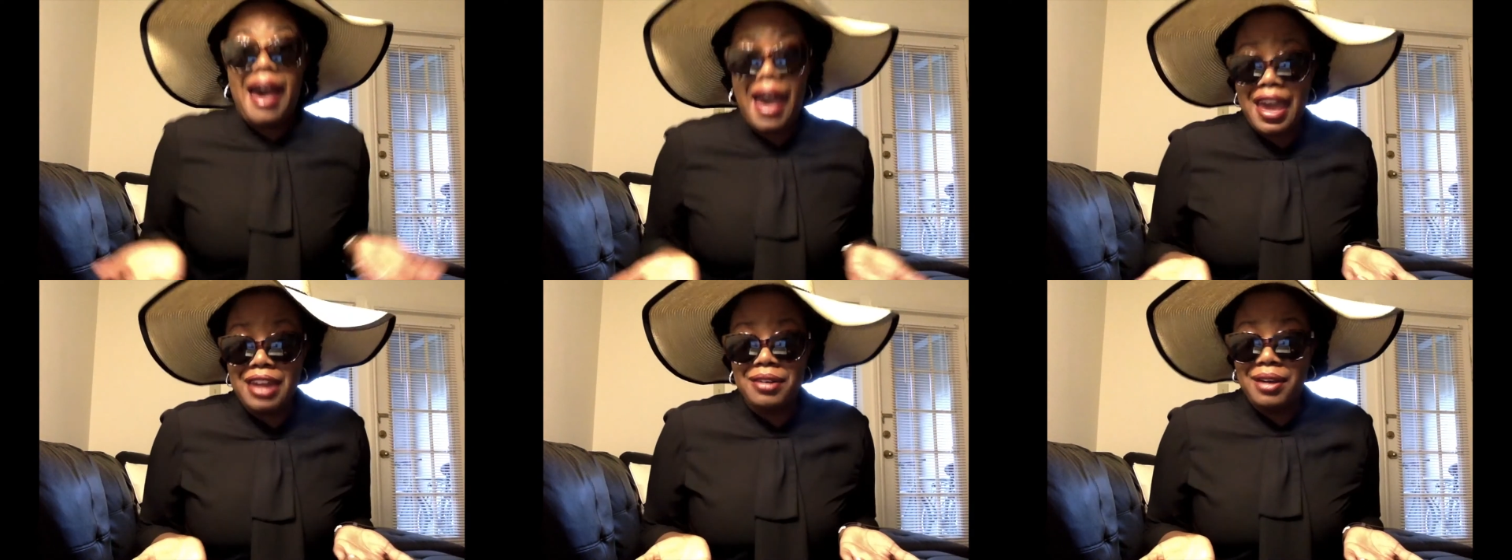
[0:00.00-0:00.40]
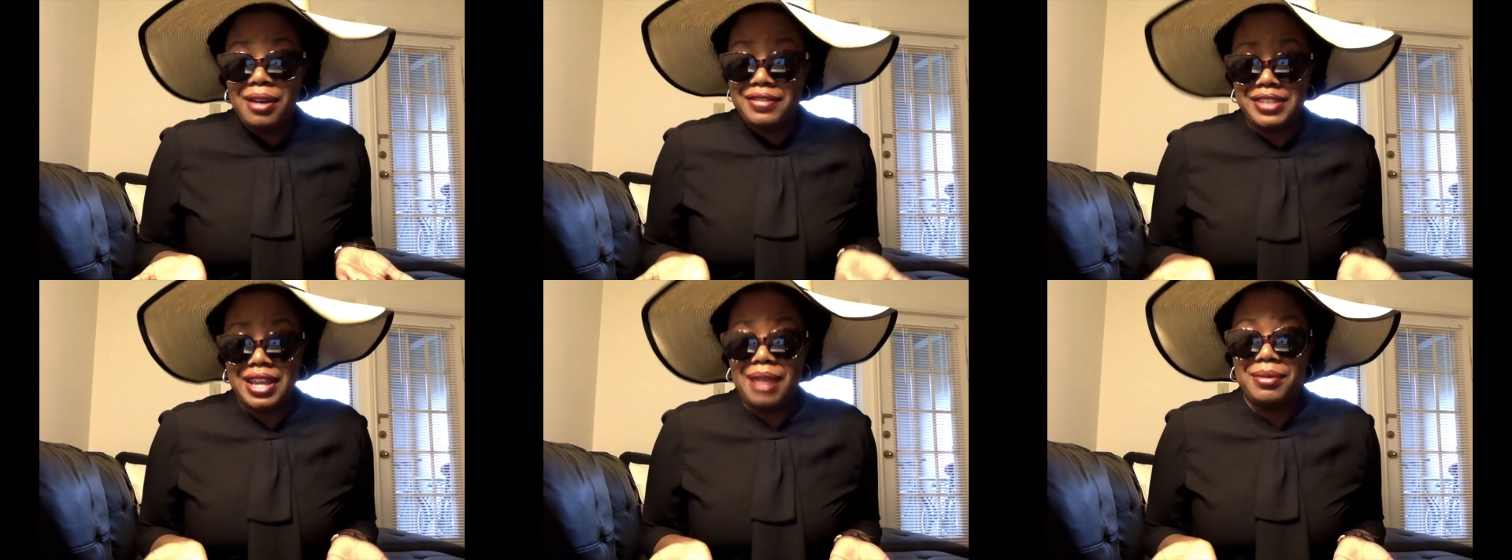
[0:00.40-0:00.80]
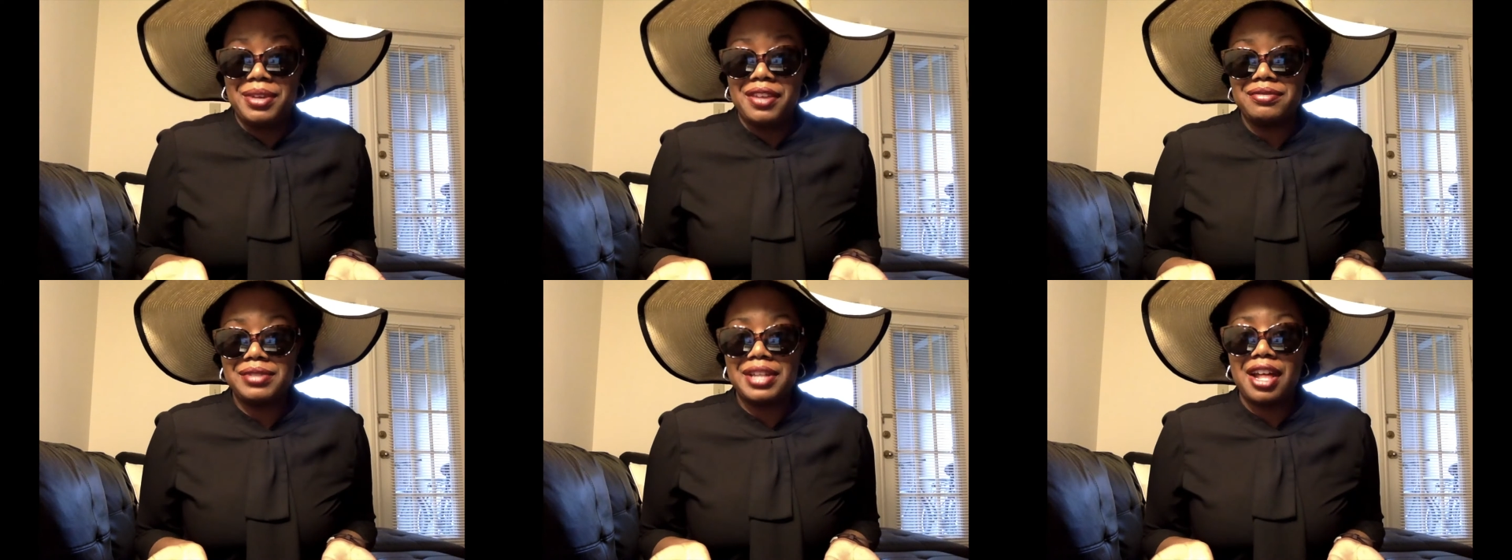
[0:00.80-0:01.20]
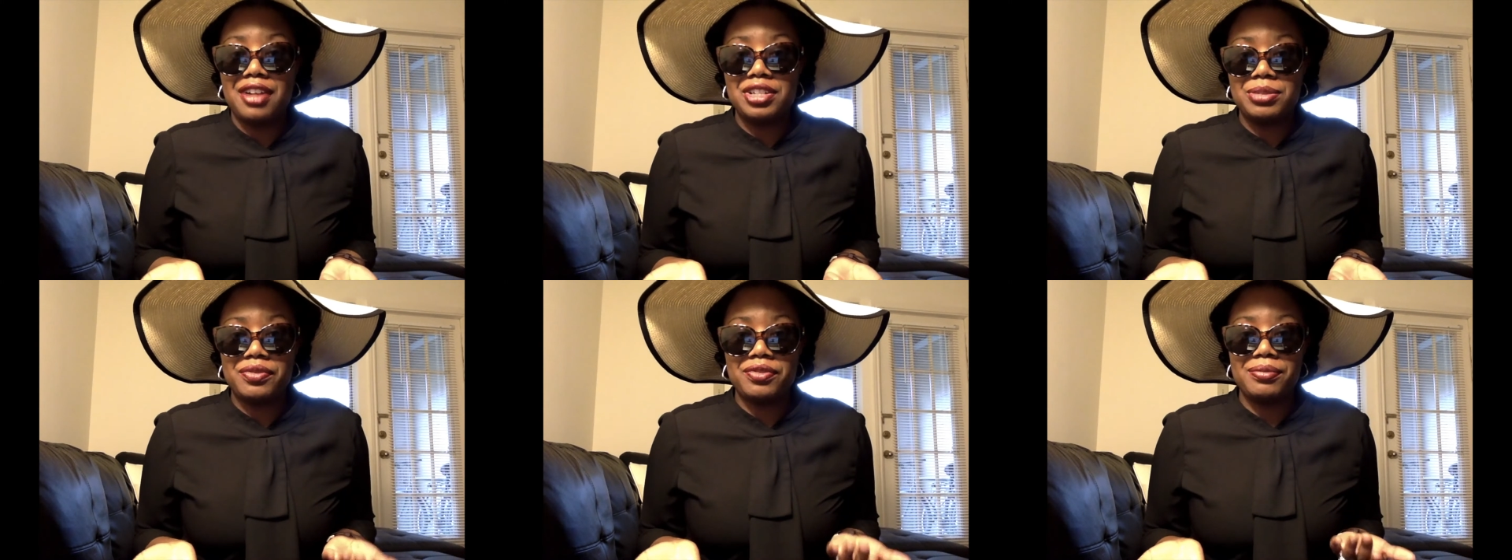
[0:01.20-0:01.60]
I don't have time to give him
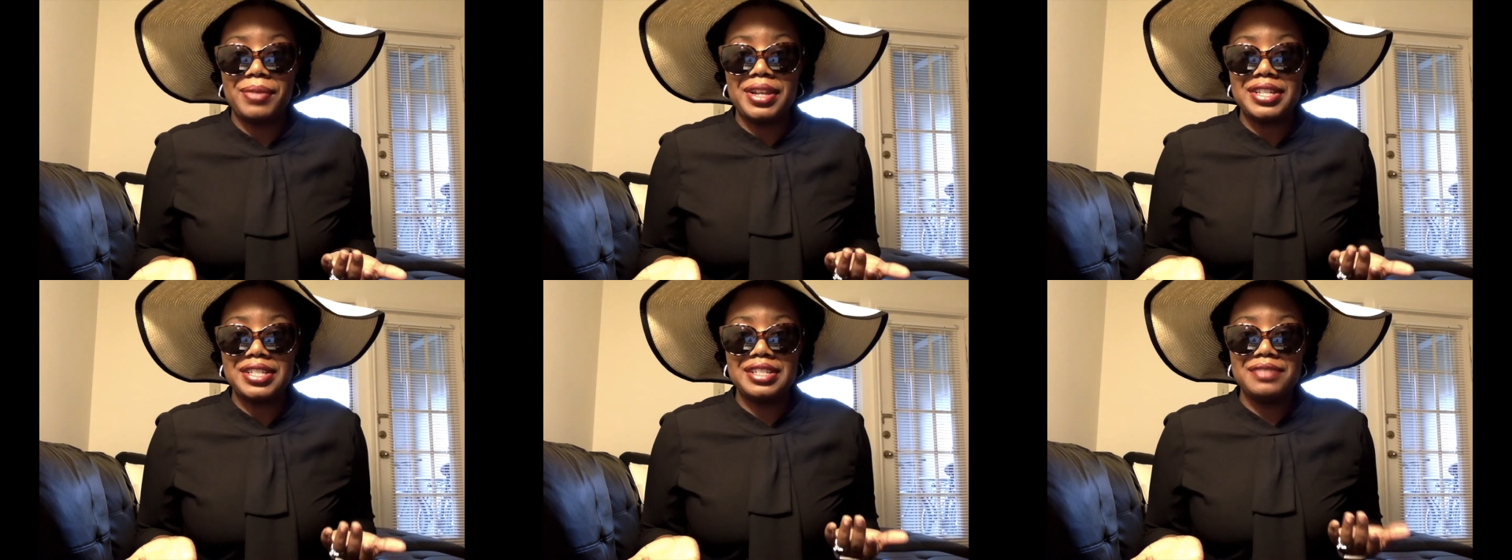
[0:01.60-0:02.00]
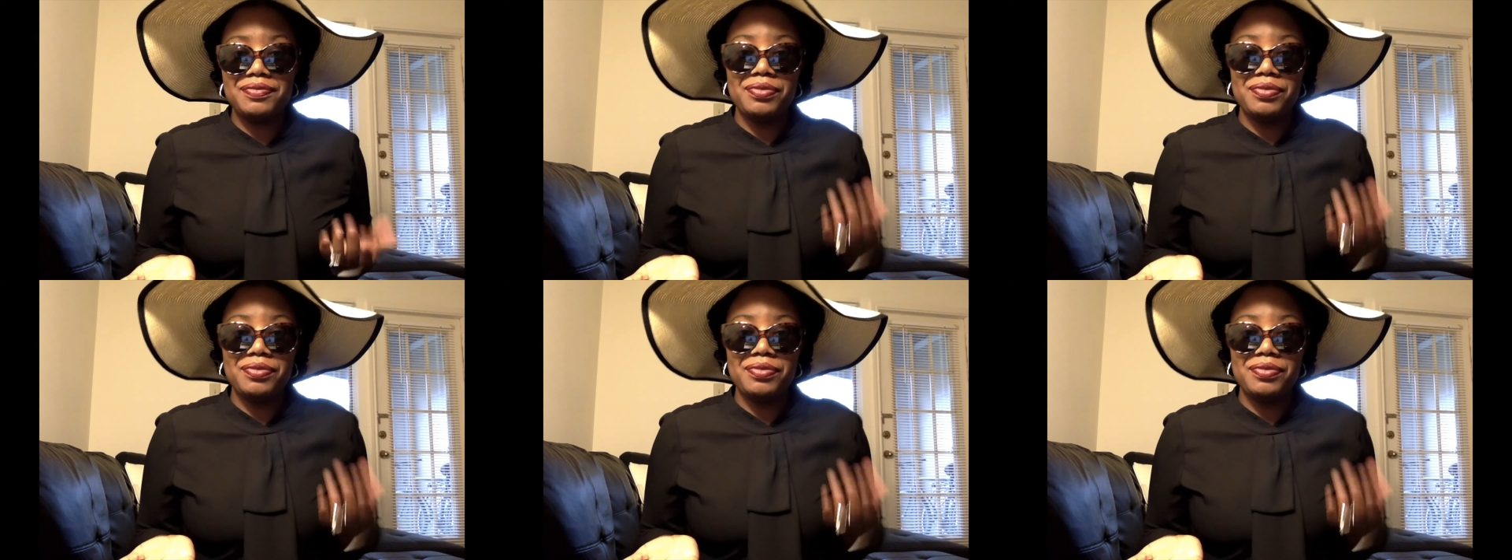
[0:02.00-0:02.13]
scholarship information,